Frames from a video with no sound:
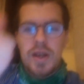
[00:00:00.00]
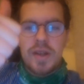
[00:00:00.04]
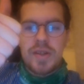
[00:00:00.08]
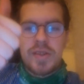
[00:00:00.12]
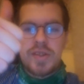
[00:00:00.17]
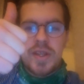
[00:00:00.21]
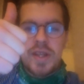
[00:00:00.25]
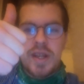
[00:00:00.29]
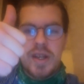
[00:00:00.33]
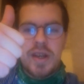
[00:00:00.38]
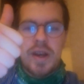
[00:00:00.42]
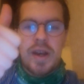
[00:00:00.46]
I'll
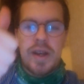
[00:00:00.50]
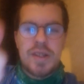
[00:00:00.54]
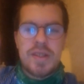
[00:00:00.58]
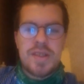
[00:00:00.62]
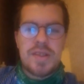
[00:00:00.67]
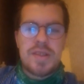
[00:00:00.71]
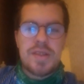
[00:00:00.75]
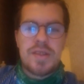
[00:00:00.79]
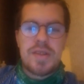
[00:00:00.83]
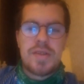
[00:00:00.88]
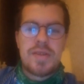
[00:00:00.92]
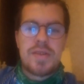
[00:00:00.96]
see you
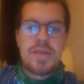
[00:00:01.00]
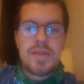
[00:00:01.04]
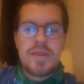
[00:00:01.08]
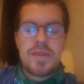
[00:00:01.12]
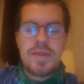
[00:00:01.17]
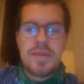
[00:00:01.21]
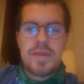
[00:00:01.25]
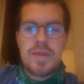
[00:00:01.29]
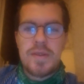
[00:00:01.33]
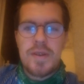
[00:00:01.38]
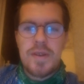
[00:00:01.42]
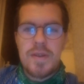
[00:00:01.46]
guys
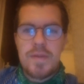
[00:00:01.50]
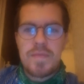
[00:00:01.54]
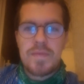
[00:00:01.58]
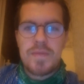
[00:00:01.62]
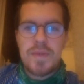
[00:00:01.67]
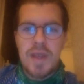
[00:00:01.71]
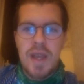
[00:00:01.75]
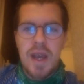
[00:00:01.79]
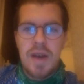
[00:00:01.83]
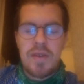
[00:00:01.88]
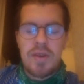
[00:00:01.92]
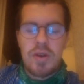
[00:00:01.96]

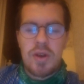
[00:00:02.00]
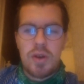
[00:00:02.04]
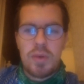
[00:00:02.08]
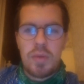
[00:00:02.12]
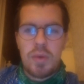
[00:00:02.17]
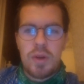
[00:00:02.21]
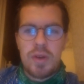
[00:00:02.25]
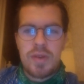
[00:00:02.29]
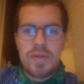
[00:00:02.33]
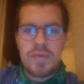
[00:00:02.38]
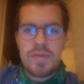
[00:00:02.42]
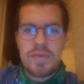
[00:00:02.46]
have a good
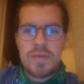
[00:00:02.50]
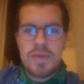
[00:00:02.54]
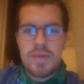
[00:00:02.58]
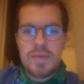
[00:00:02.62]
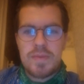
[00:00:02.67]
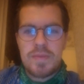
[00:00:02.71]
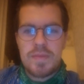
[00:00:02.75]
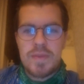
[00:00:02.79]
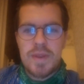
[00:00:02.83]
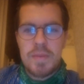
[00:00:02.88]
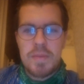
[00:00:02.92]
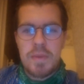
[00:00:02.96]
one.
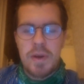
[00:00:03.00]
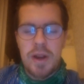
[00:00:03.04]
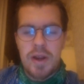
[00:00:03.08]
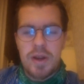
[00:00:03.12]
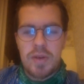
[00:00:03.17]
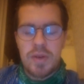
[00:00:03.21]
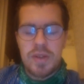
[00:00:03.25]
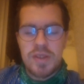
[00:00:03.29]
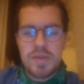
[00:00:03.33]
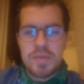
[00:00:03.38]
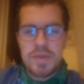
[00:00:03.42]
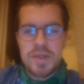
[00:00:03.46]
Merry
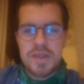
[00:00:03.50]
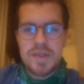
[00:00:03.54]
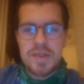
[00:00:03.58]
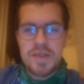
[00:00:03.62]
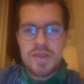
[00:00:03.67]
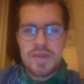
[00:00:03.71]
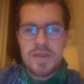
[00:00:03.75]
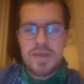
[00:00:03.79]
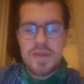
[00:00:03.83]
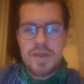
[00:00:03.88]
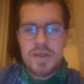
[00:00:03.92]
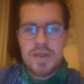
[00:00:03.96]

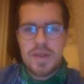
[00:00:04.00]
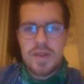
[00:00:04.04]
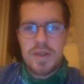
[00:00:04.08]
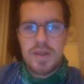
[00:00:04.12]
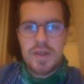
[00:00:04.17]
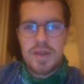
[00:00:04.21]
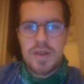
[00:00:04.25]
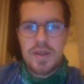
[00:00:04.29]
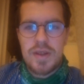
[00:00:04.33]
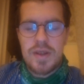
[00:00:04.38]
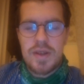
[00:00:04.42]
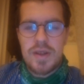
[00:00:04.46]
Christmas.
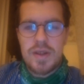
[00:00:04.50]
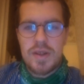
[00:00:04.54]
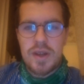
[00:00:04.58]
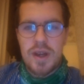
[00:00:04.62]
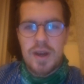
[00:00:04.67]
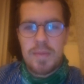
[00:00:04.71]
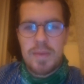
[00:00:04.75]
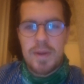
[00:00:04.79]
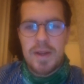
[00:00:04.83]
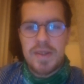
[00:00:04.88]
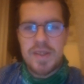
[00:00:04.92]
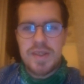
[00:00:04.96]

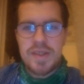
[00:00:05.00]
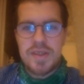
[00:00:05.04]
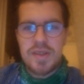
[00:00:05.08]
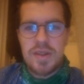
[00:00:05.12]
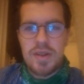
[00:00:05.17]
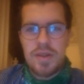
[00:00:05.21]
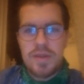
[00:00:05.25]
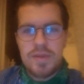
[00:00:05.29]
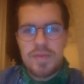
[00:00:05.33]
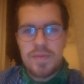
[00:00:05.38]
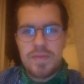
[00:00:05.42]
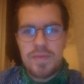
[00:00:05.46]
God bless you
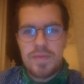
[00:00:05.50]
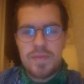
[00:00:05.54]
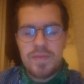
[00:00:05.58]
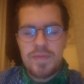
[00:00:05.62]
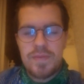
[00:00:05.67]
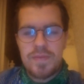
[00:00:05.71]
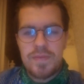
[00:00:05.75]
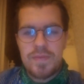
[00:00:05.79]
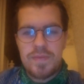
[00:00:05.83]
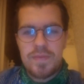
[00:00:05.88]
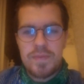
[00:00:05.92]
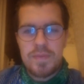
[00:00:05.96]
all.
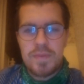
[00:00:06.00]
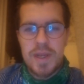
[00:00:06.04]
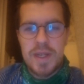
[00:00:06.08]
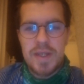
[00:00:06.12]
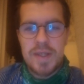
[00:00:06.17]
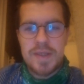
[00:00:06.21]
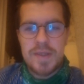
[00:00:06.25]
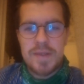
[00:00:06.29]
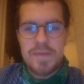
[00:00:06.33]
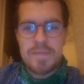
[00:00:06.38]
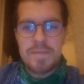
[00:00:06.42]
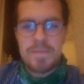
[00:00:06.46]

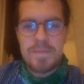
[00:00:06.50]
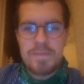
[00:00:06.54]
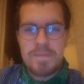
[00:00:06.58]
Peace.